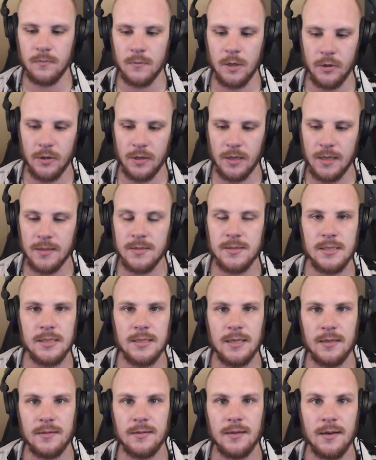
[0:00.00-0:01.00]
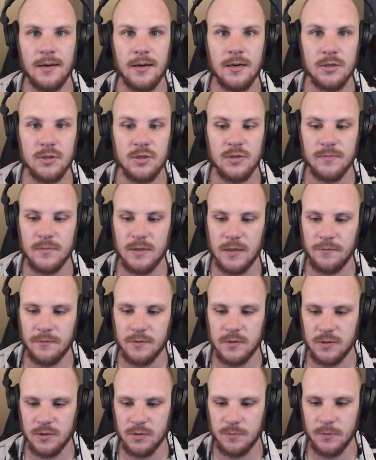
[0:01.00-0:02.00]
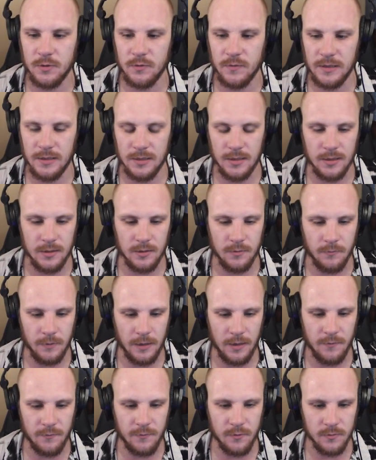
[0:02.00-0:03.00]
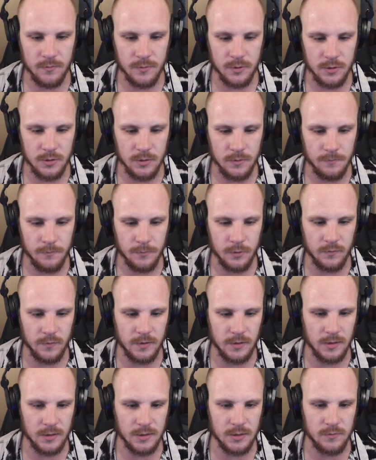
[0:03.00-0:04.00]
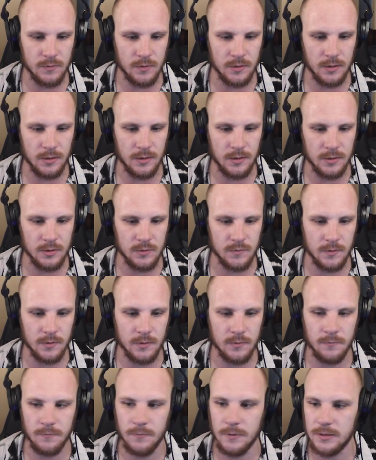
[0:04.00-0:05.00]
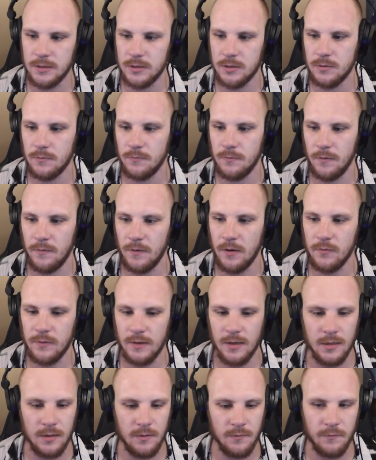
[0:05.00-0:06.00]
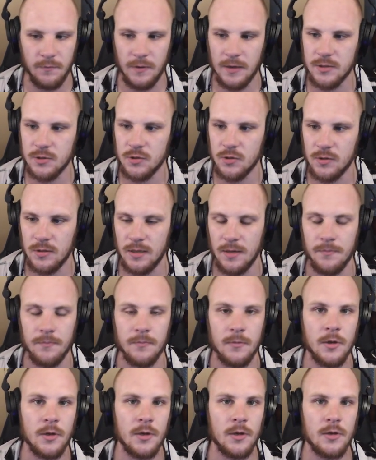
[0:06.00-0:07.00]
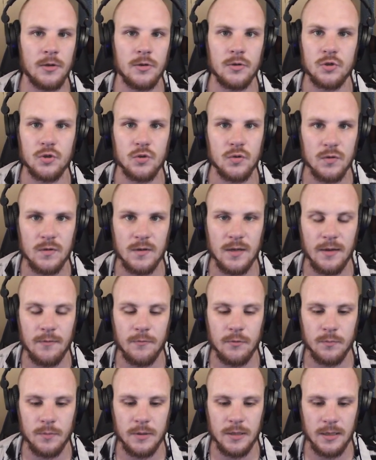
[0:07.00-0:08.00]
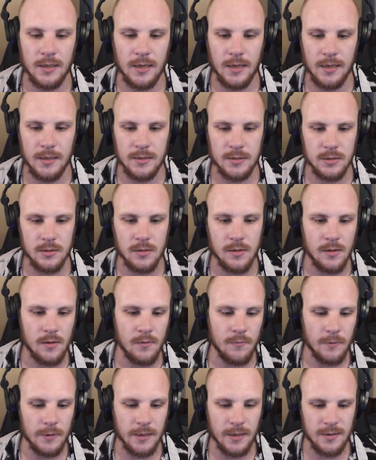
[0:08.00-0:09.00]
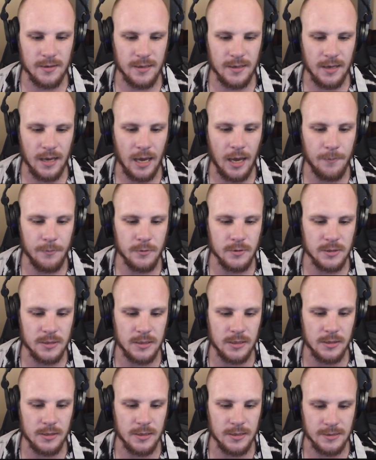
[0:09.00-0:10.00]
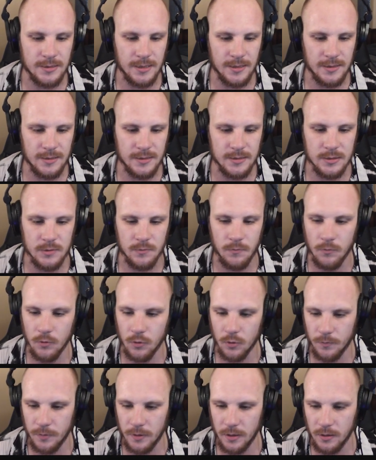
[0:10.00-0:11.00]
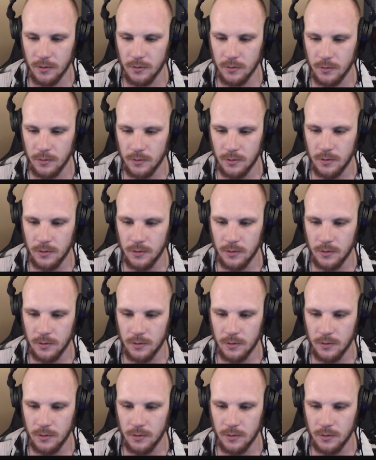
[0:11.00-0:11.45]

Now you can see that there are some differences between like the waveforms, between this one and this one, which without any effects on them, you shouldn't think would be the case. What I think happens here is that this is warping.